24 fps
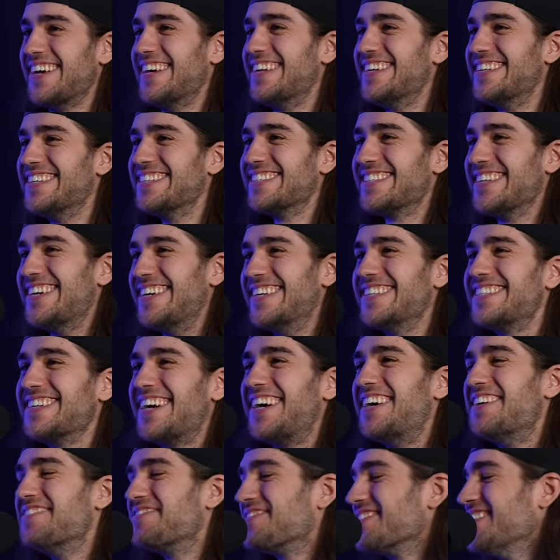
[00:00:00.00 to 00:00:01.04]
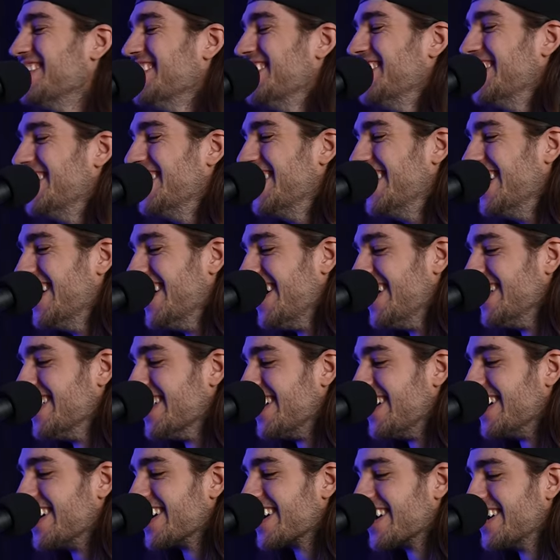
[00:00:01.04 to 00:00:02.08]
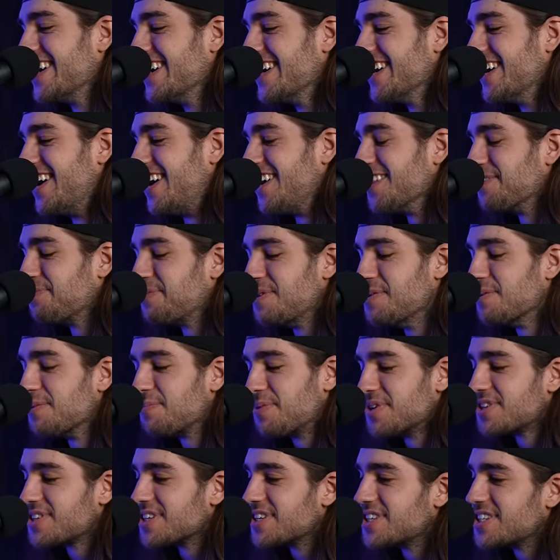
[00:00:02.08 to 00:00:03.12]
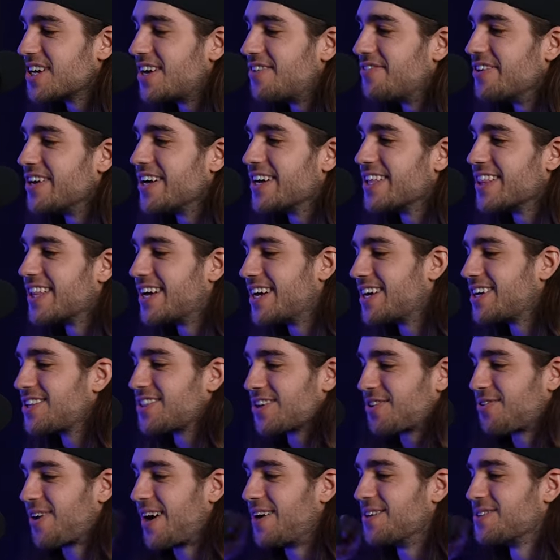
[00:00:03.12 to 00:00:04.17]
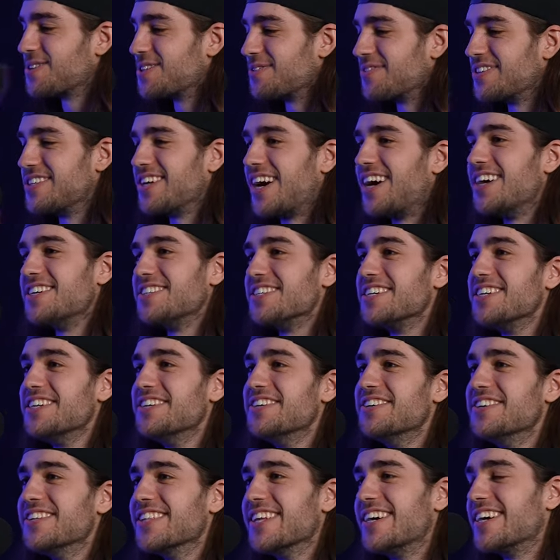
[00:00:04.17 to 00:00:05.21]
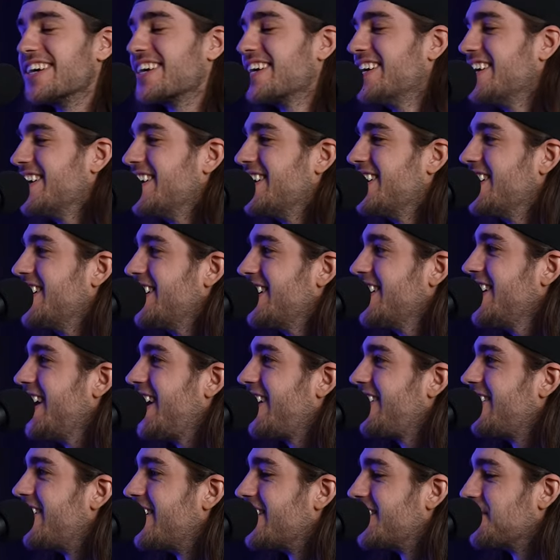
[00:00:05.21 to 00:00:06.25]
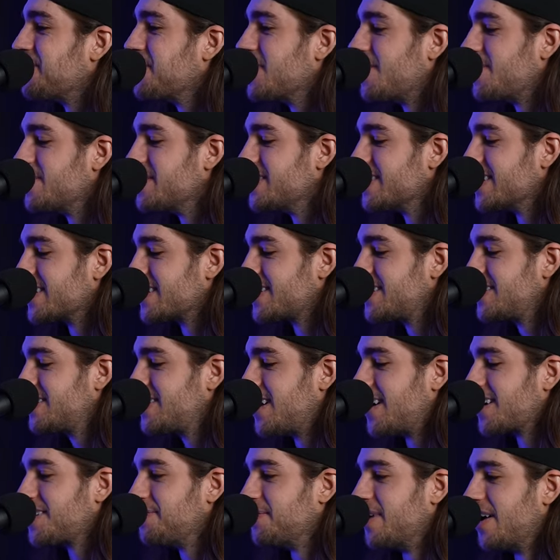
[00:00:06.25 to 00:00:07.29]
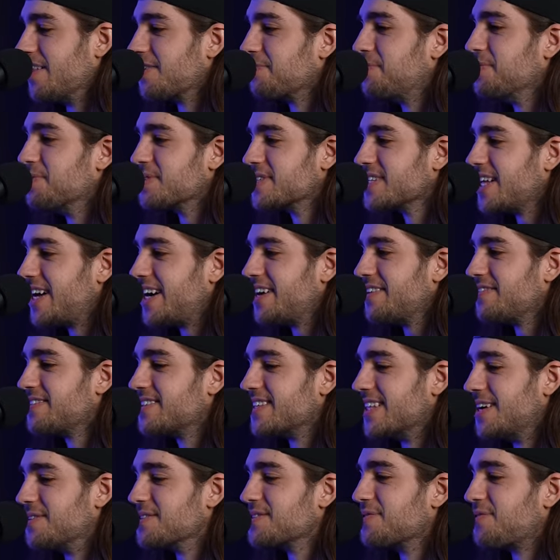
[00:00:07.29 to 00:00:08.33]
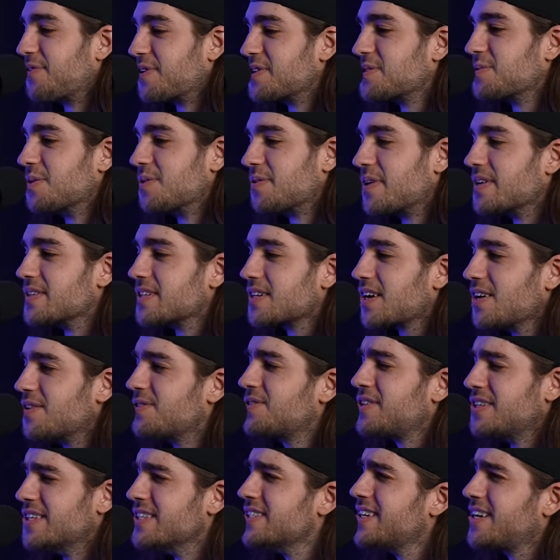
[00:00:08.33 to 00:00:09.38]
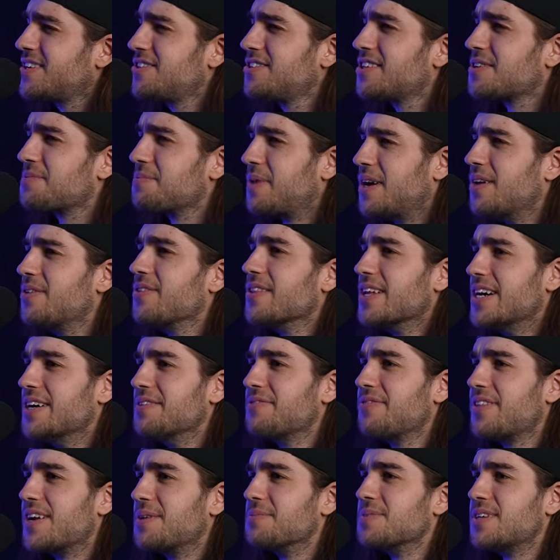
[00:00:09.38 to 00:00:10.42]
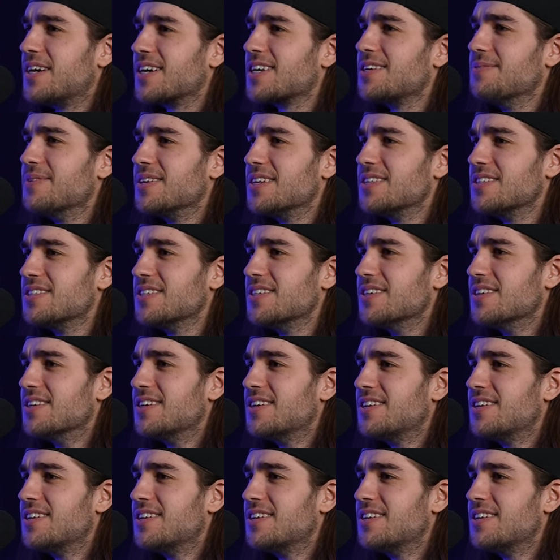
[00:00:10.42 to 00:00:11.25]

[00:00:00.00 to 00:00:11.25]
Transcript: cannons launch off and like all the people pushing and shoving and like the crowd surfer dodging you and like yeah, I don't know. I think we always like document other people's lives, and that was the first moment I was like, oh shit, this is actually like my own life that I'm documenting too.